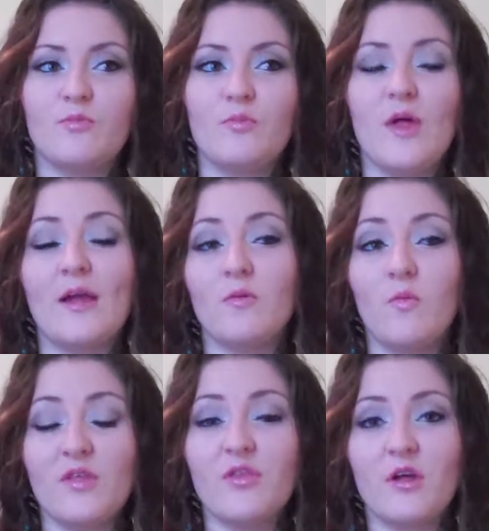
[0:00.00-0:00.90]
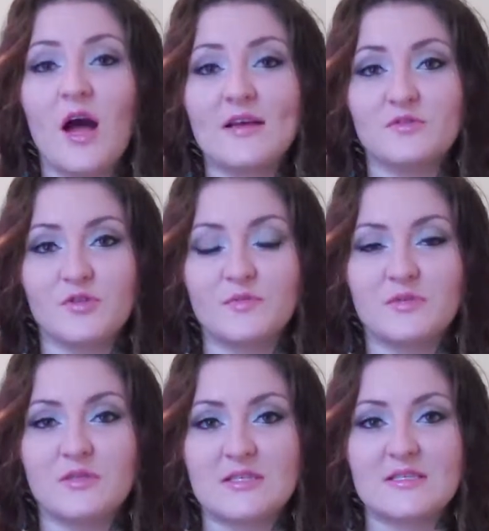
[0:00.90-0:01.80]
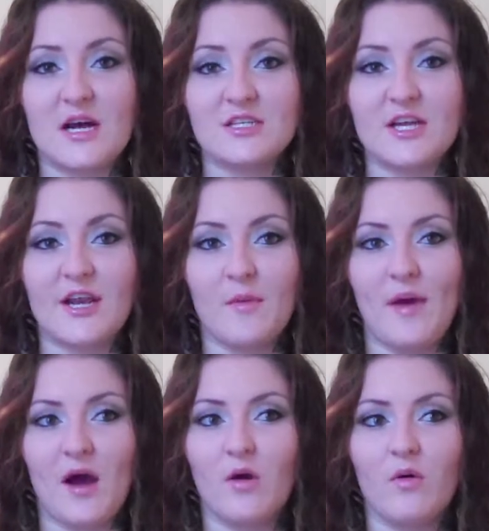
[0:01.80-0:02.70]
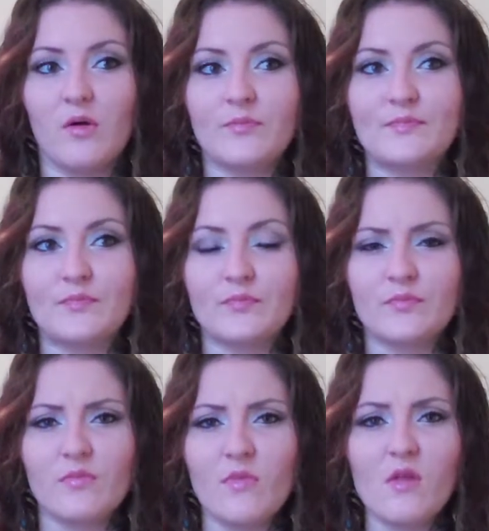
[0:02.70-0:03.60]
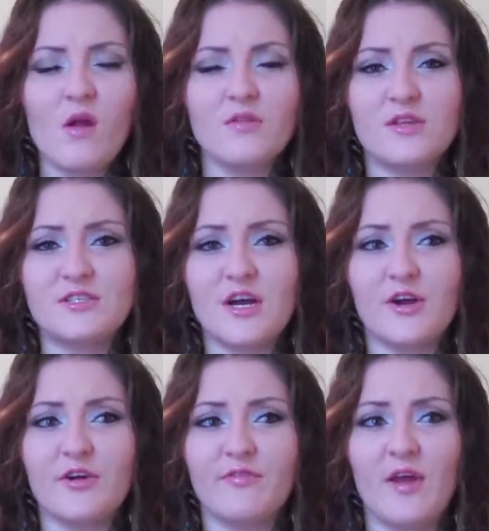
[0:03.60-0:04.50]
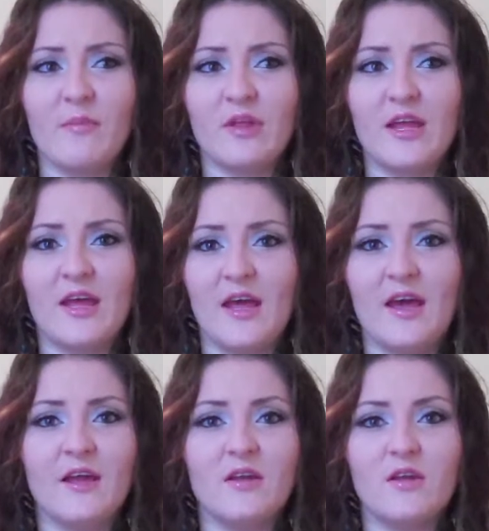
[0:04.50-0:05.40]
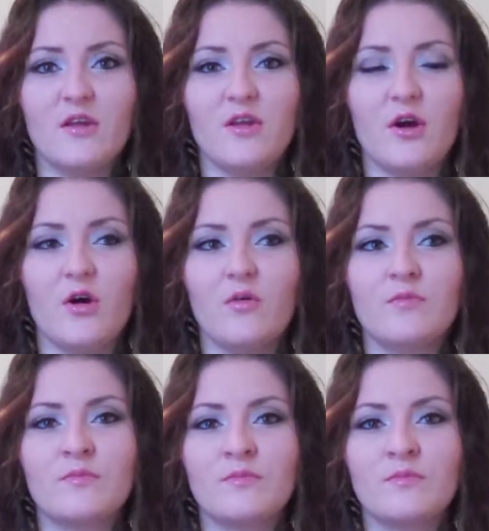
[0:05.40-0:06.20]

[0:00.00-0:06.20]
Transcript: like with the classroom discussion about the Duggar family and, you know,